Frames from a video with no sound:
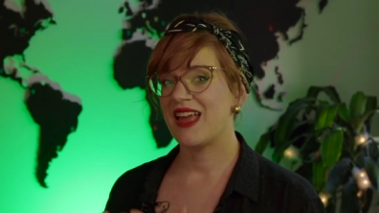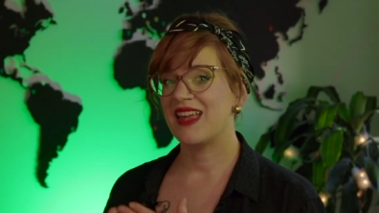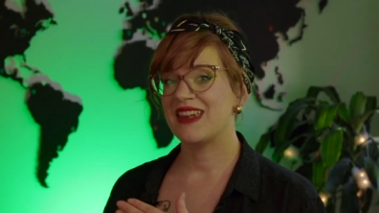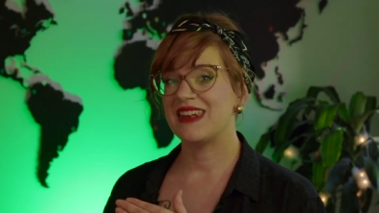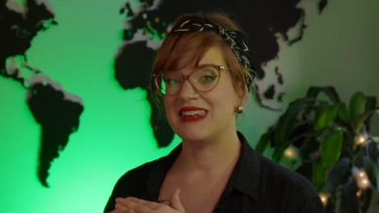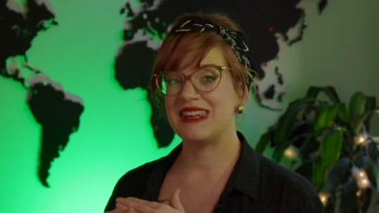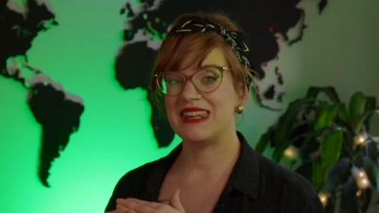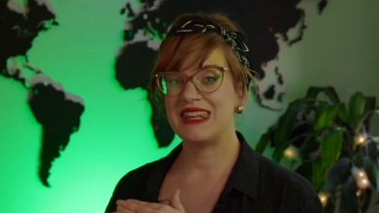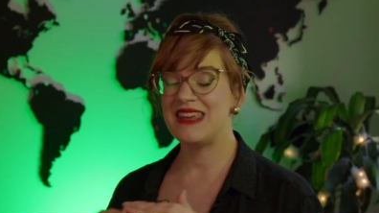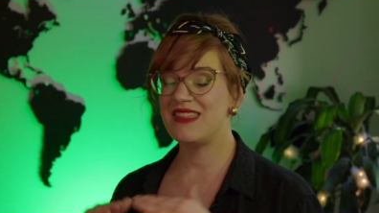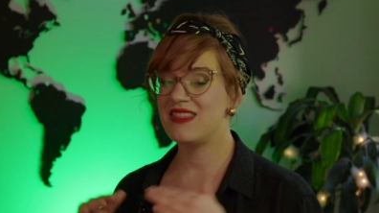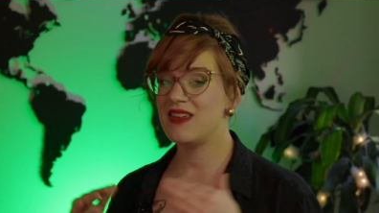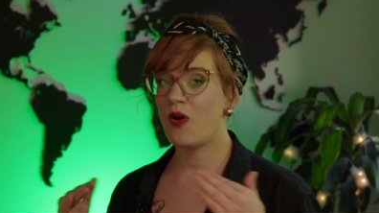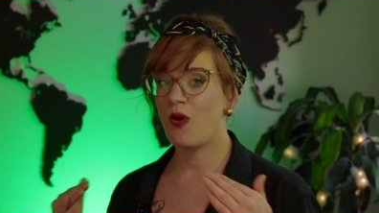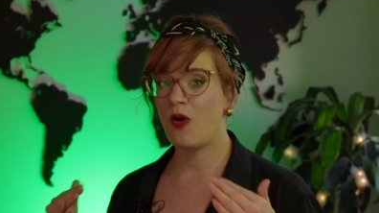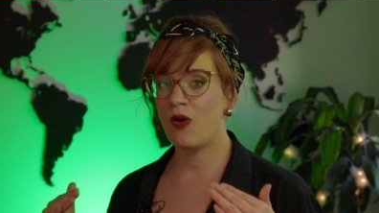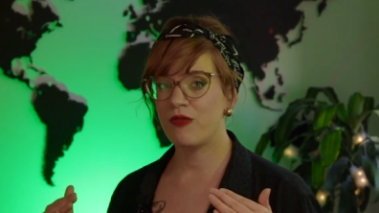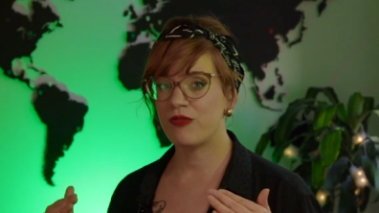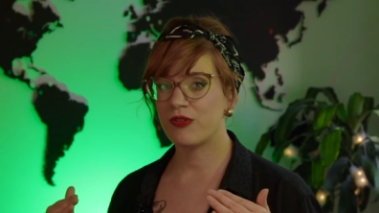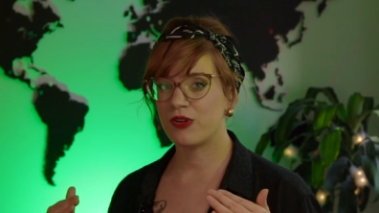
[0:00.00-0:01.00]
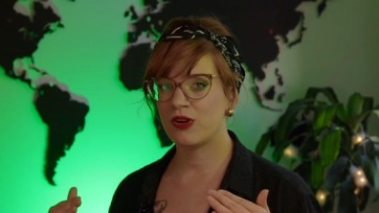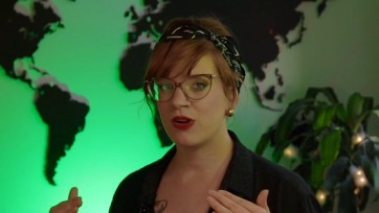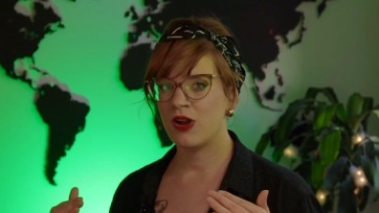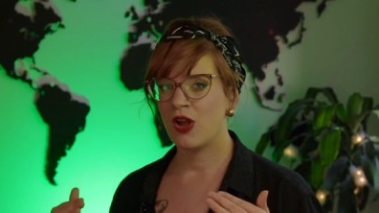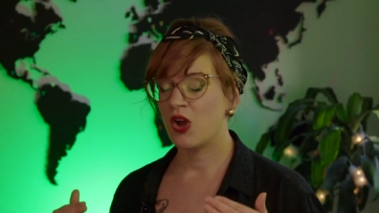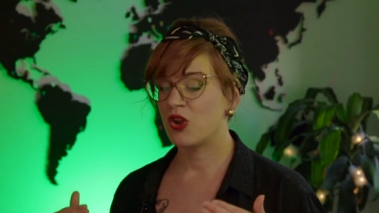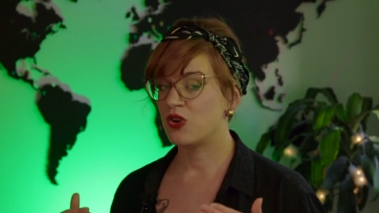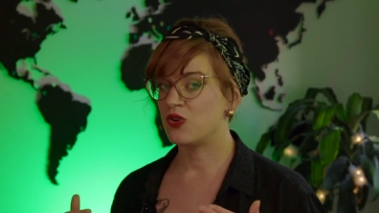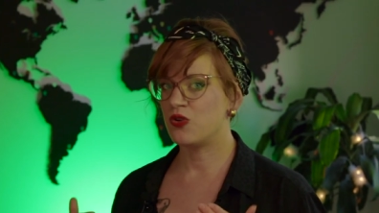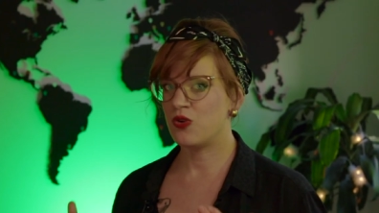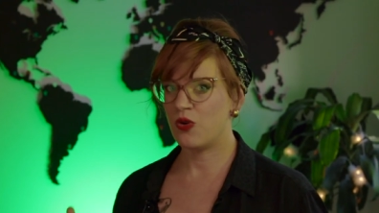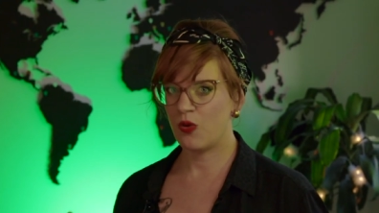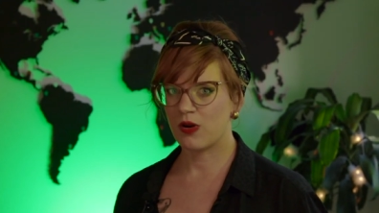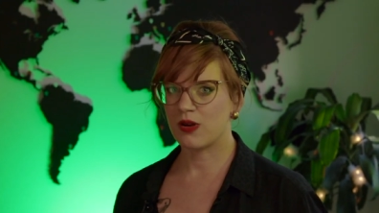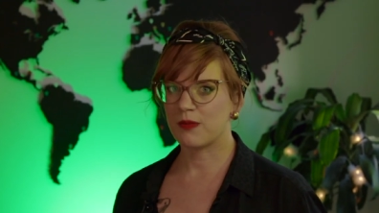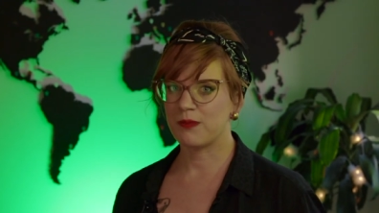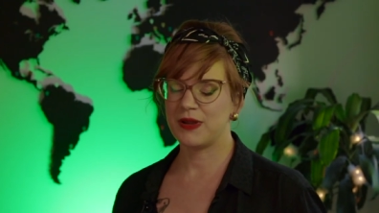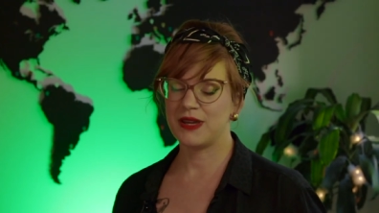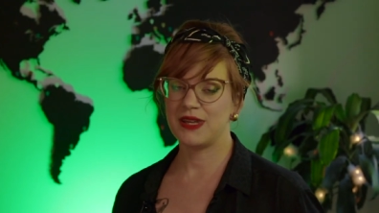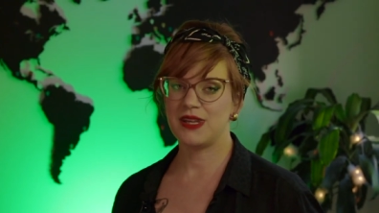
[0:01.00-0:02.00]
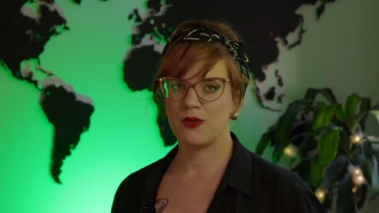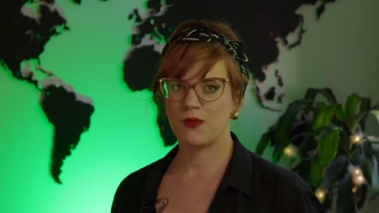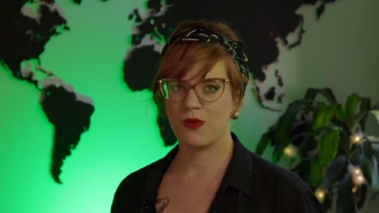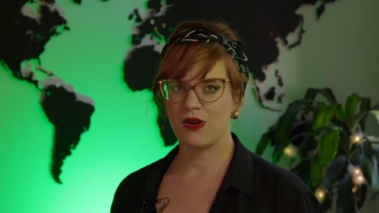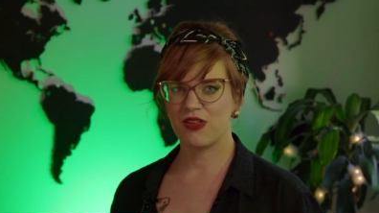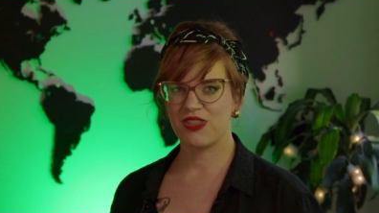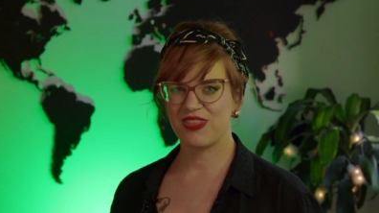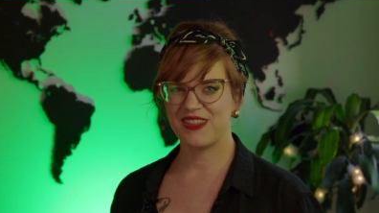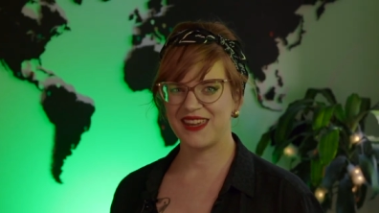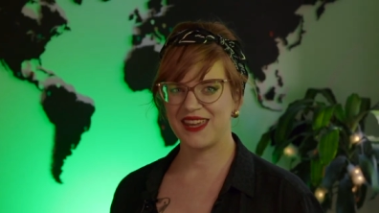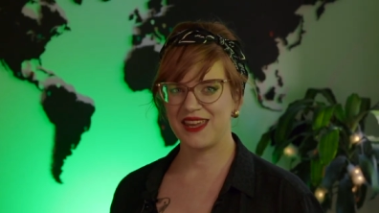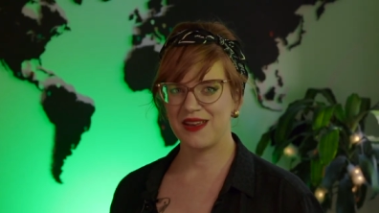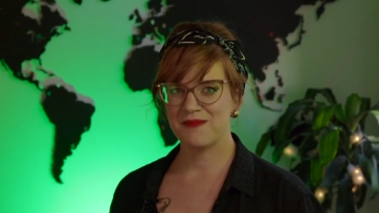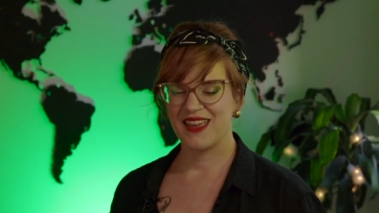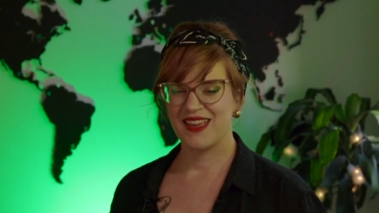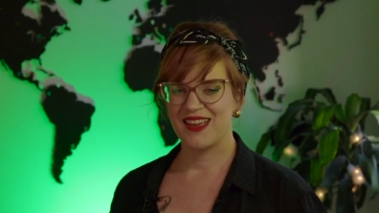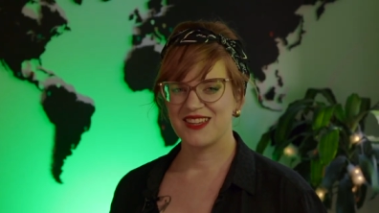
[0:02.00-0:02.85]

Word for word: neither over nor pity worthy.